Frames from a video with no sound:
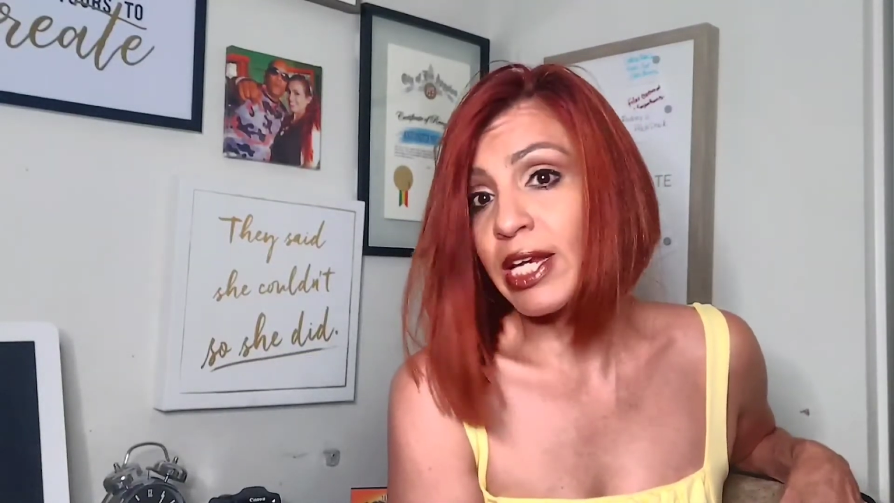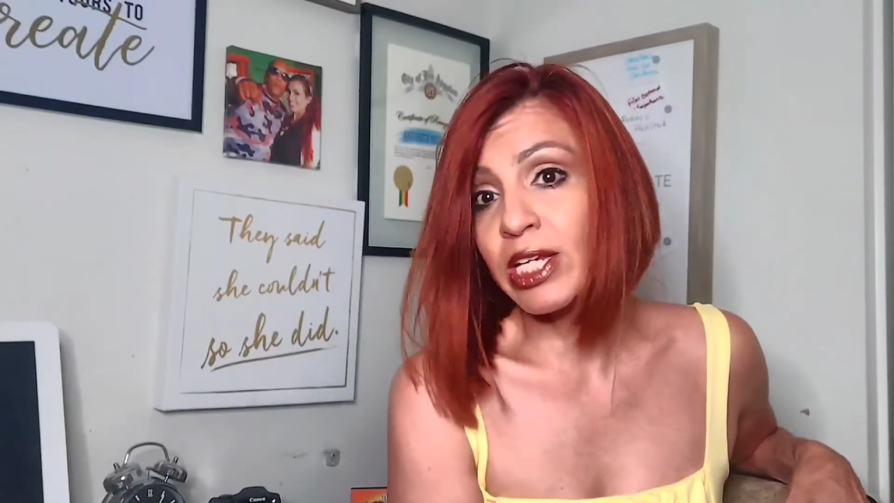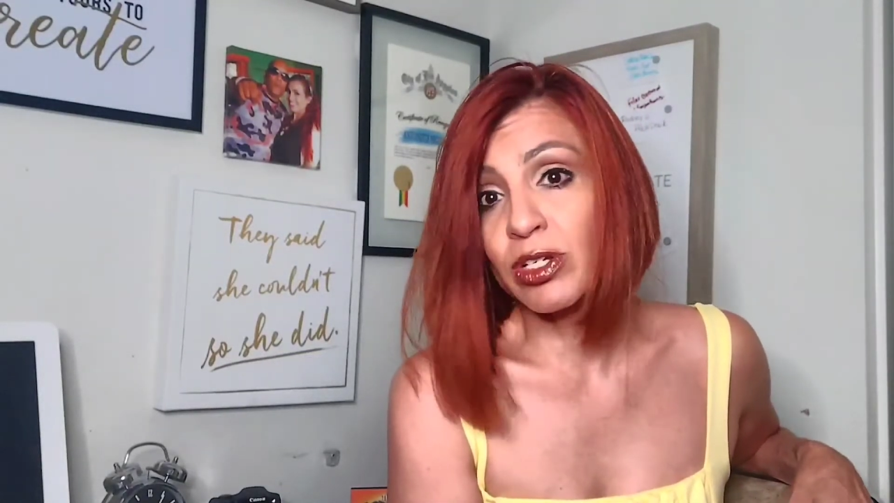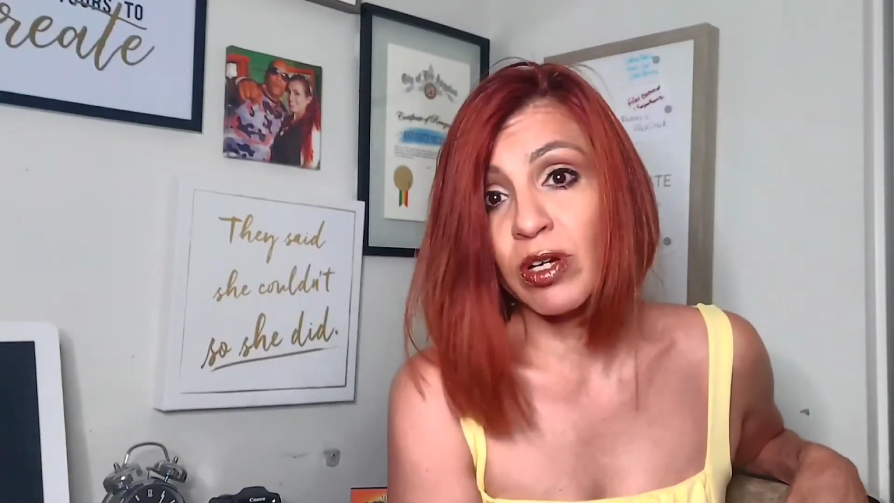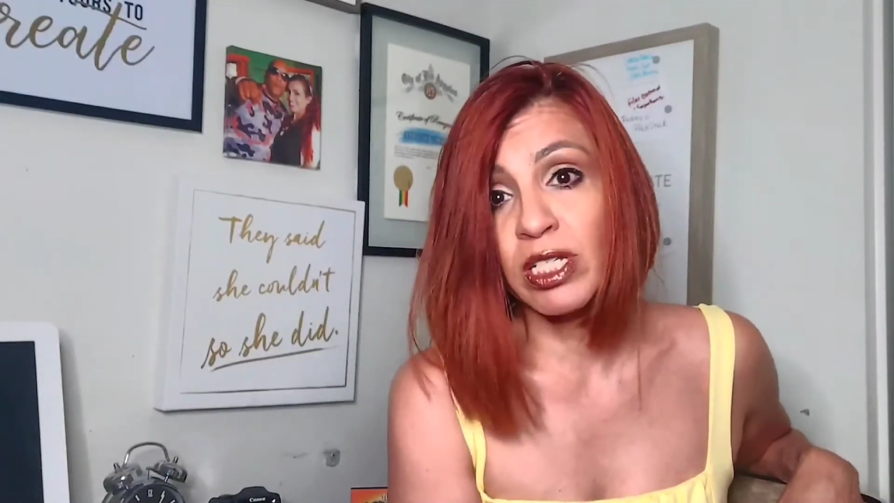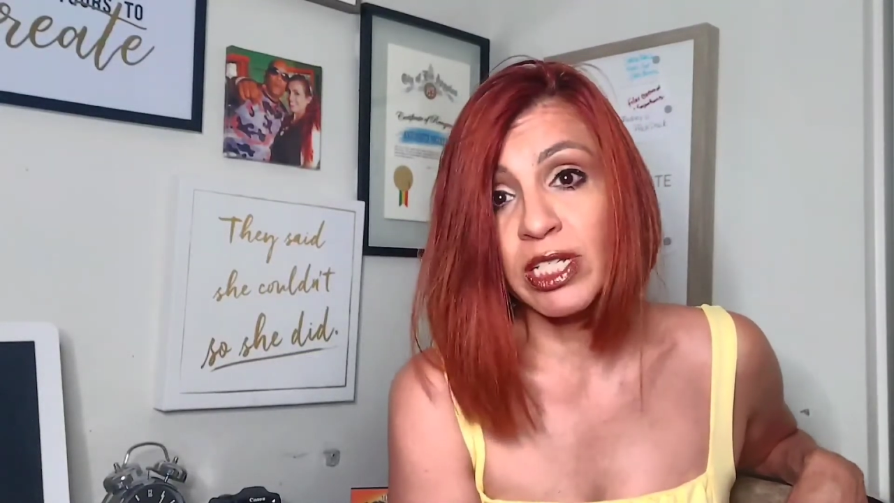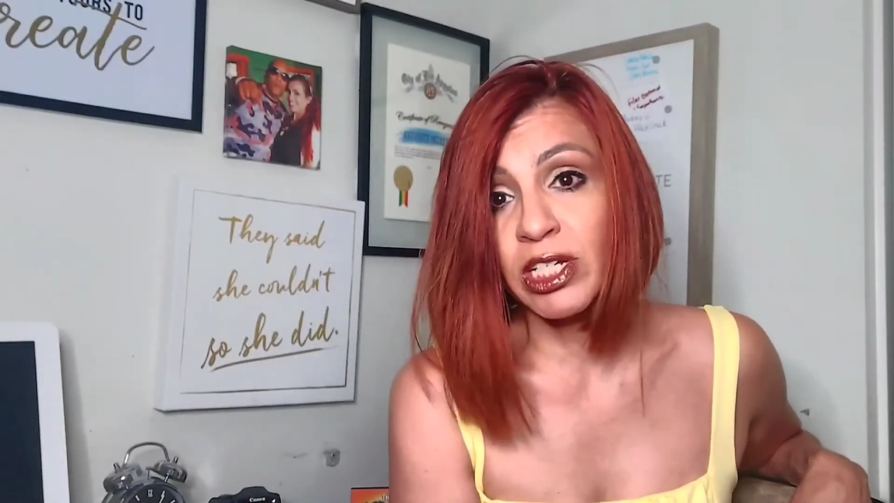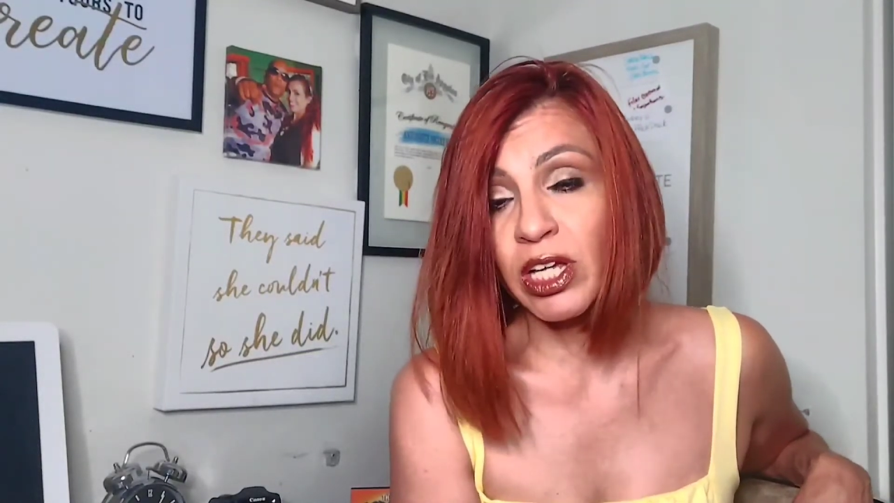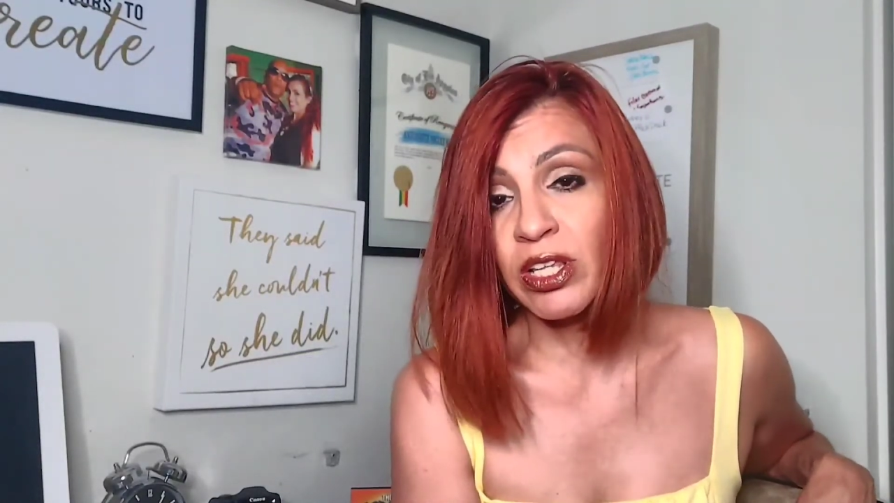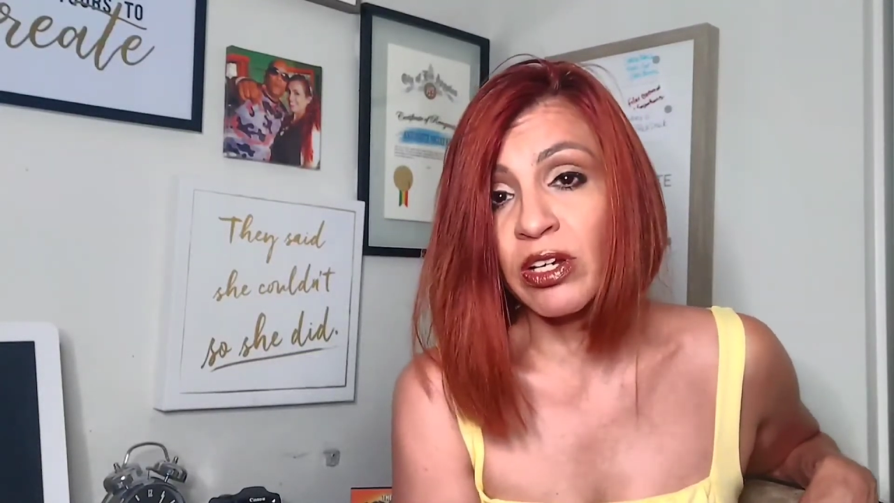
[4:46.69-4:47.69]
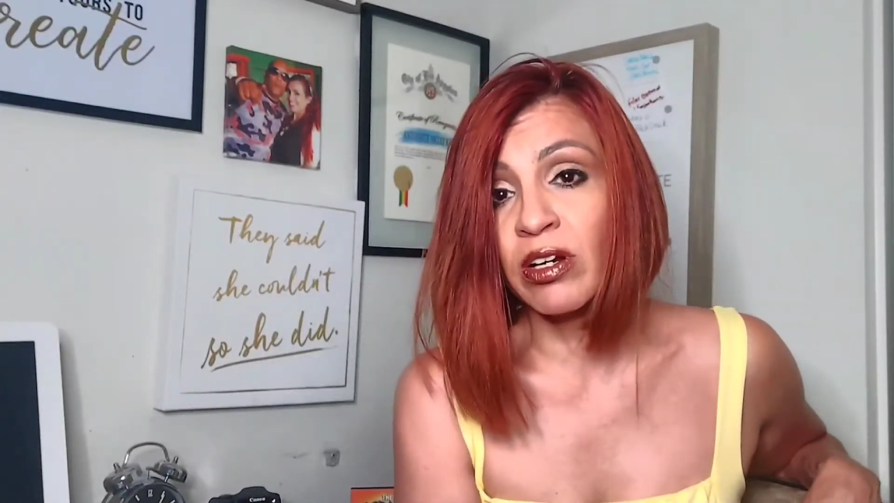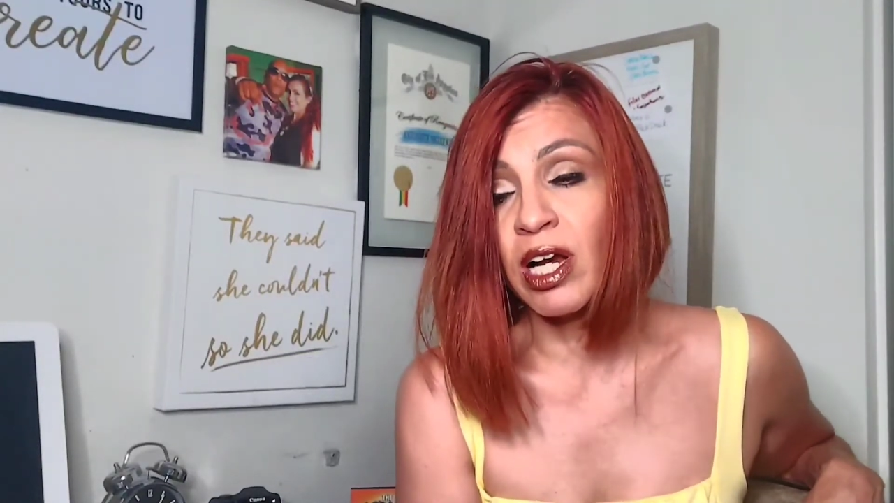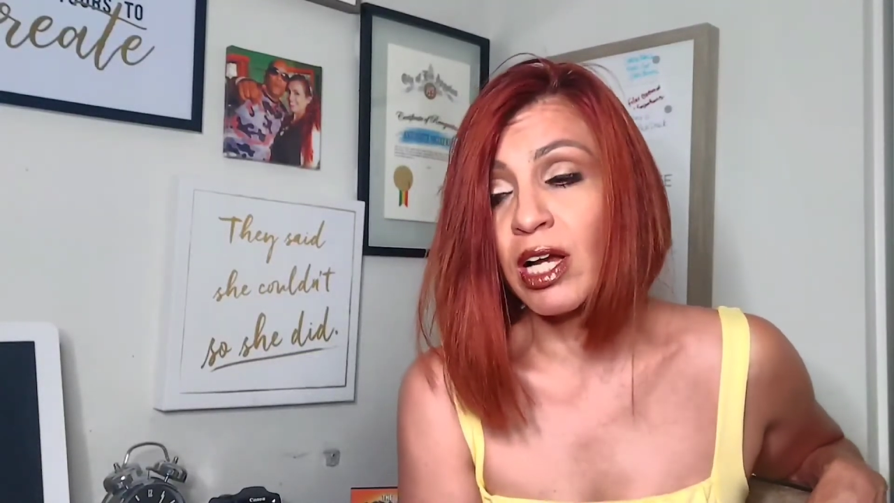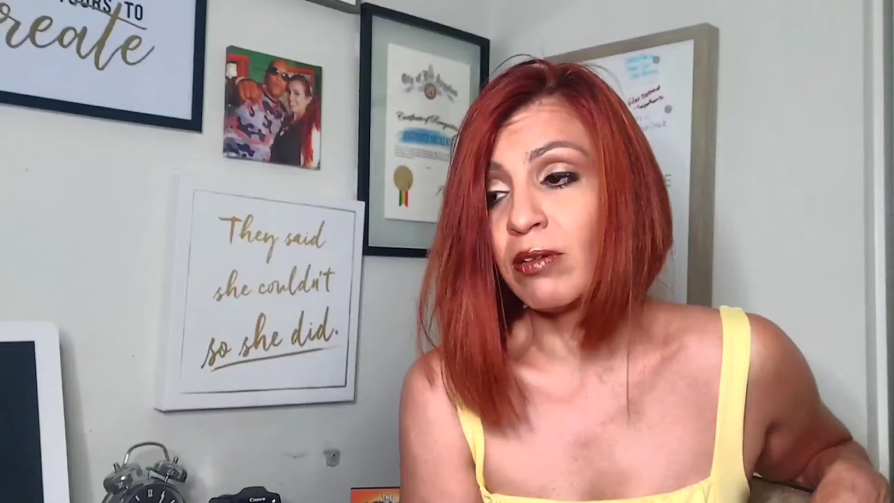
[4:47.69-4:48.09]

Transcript: didn't trust each other.